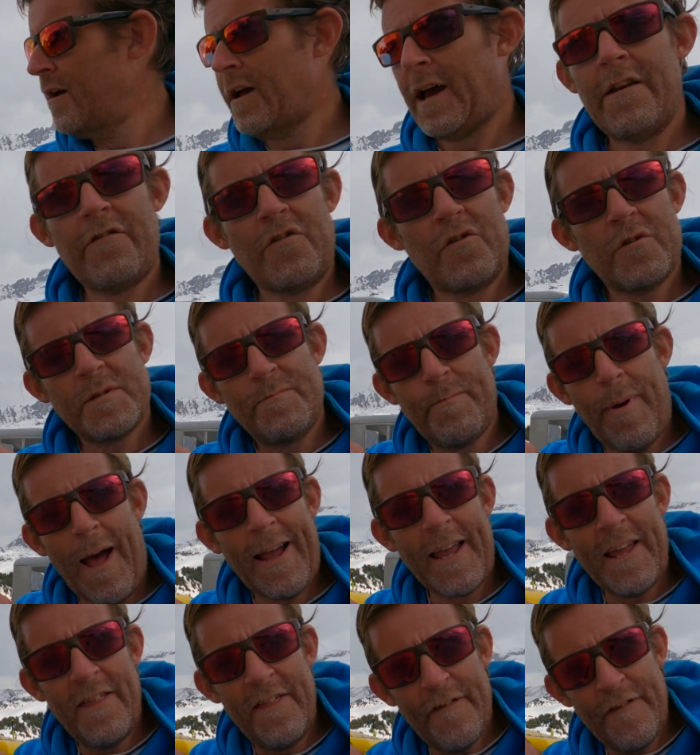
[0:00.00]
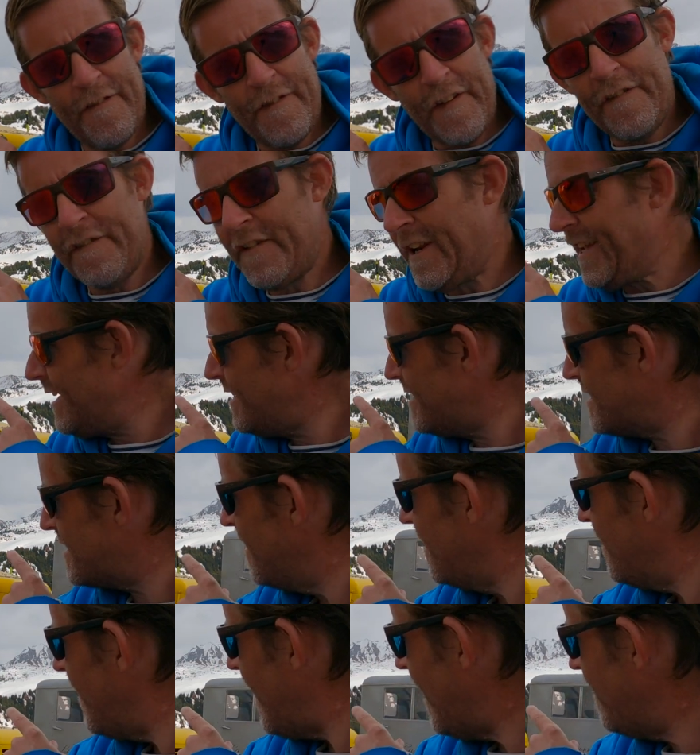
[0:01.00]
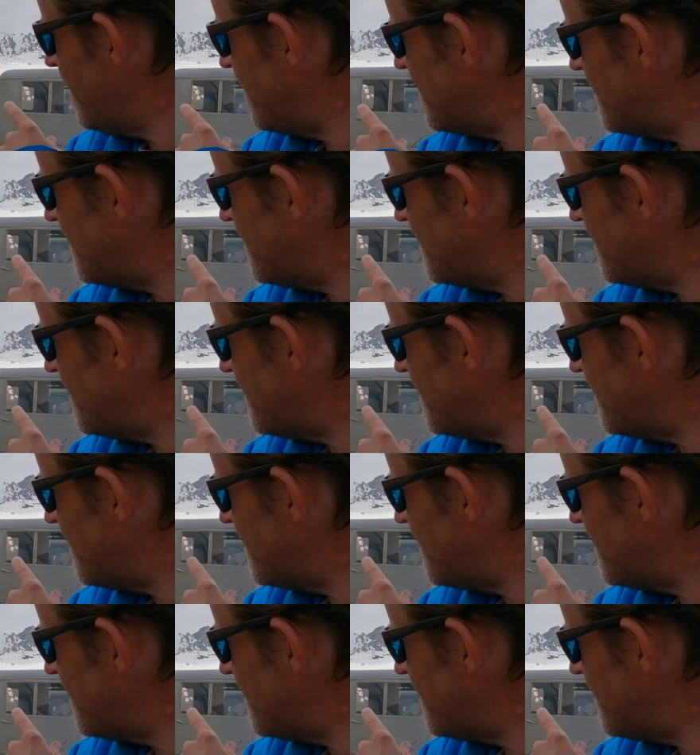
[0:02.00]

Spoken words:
and of course back in the 50s and the